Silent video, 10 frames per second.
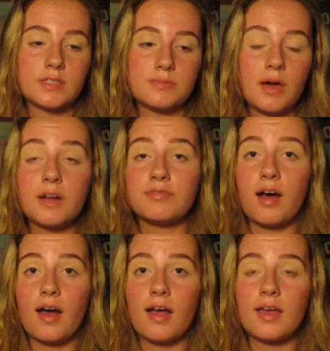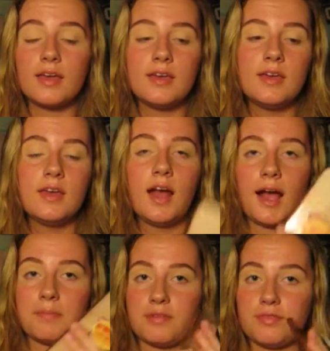Spotify,
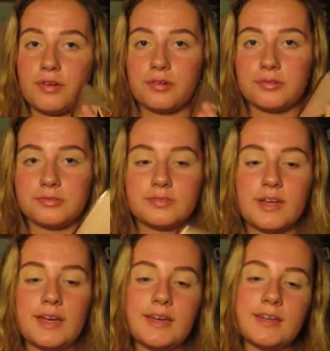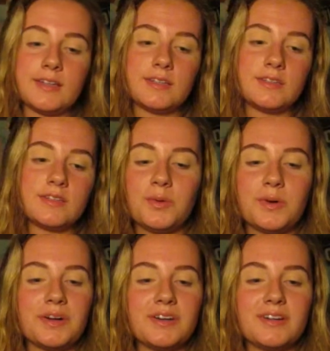got my phone, and
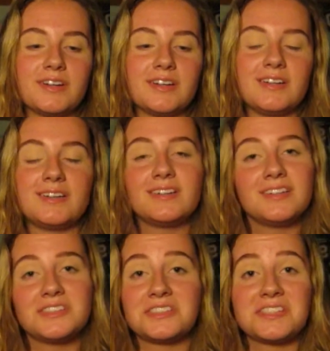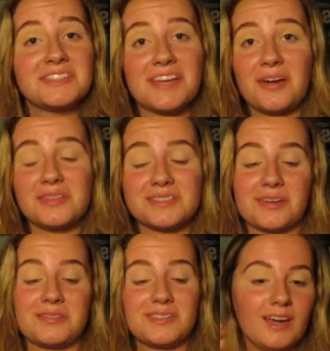we're just gonna see how this
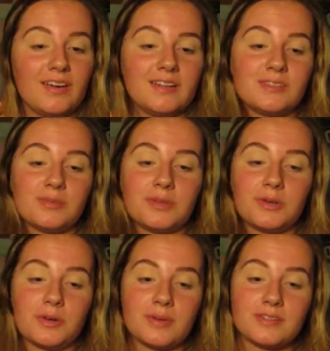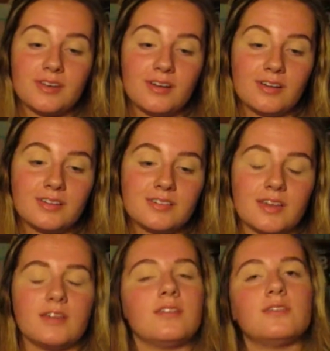goes. Alright, so I'm gonna go to my songs,
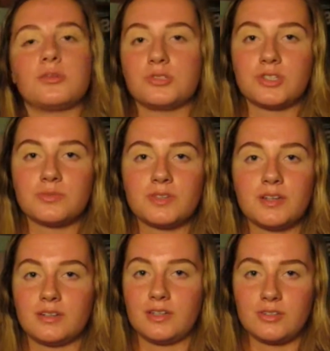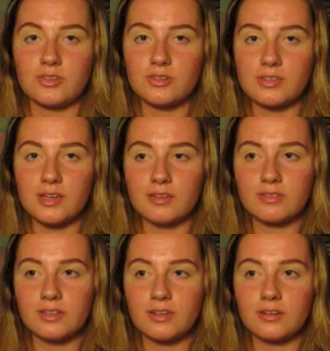and don't judge me on any songs that I have
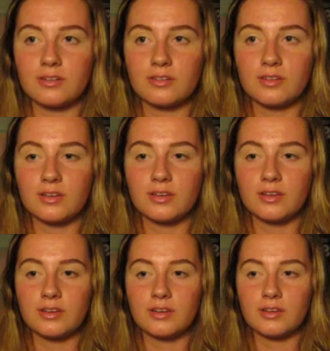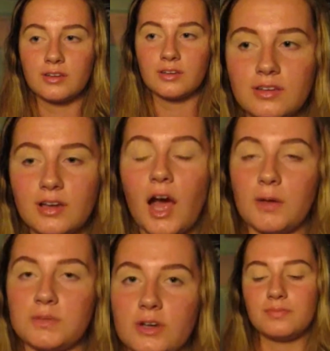in here.
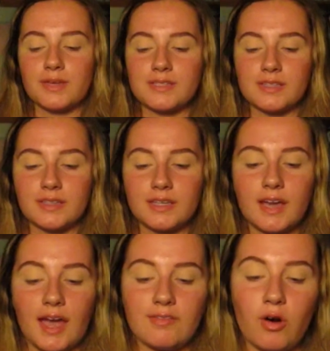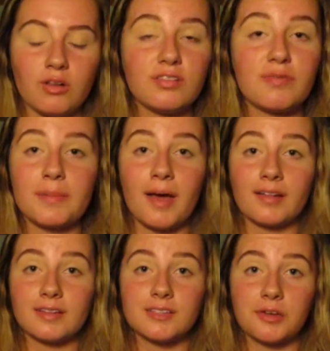I'm sorry. Basically, I have all of my
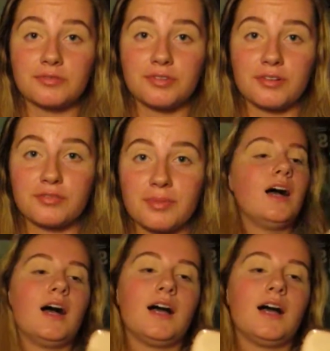palettes out in front of me.